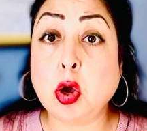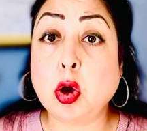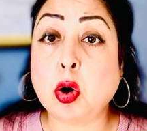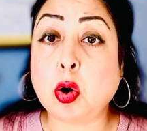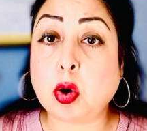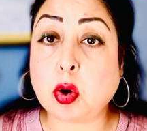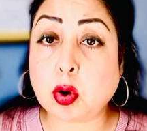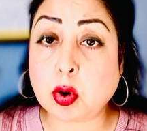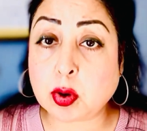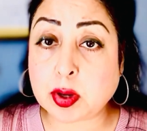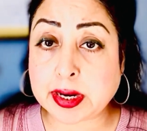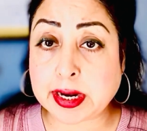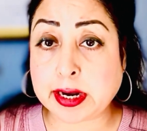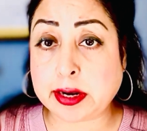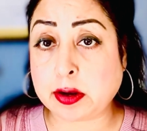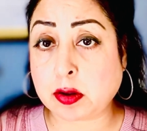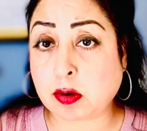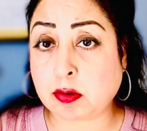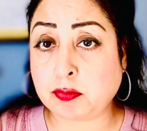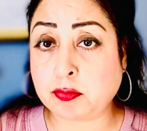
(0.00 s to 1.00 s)
on and
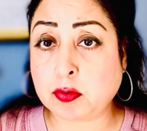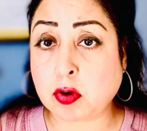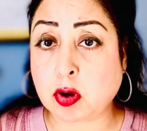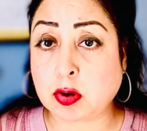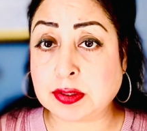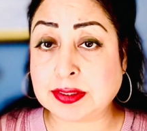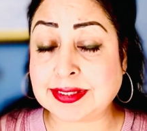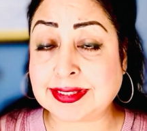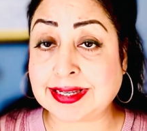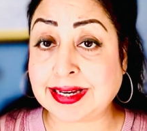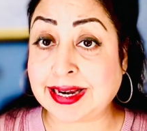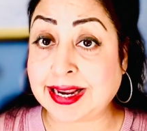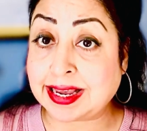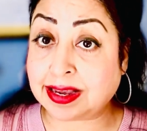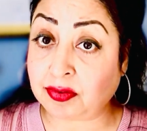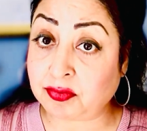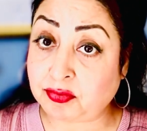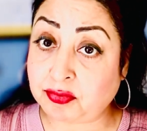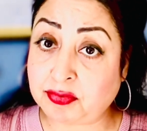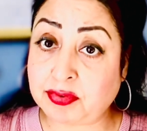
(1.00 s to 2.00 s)
off counseling
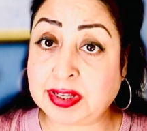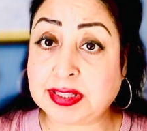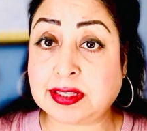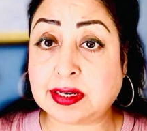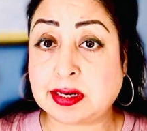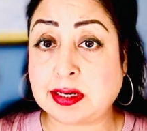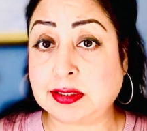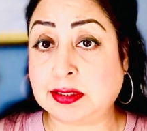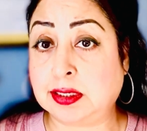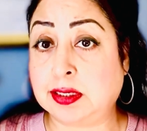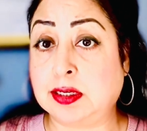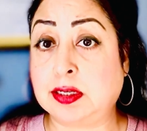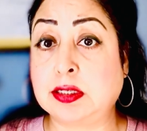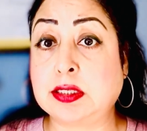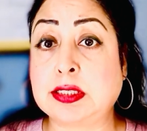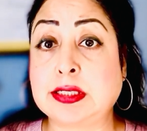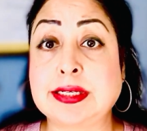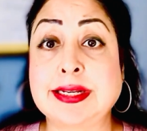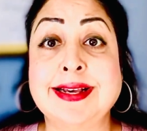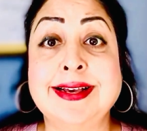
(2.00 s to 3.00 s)
with
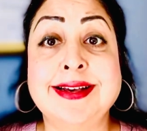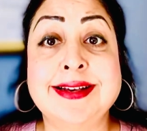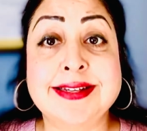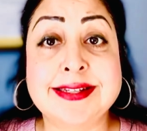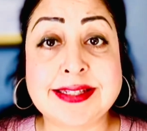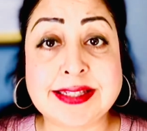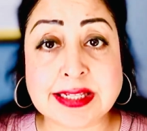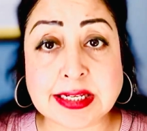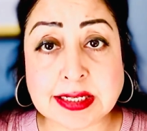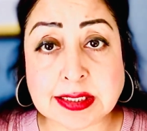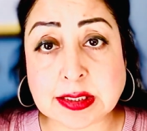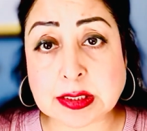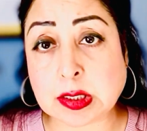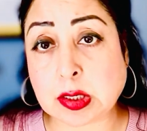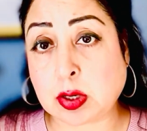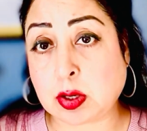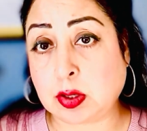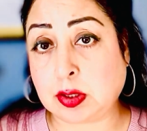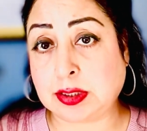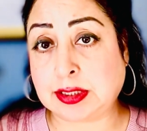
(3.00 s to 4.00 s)
others since
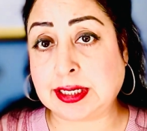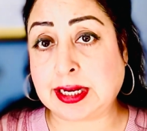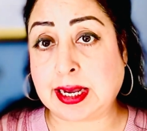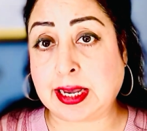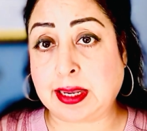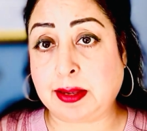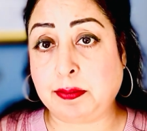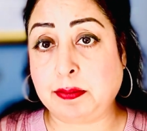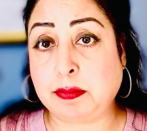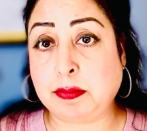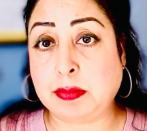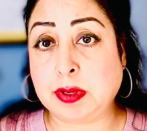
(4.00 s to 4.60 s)
long time,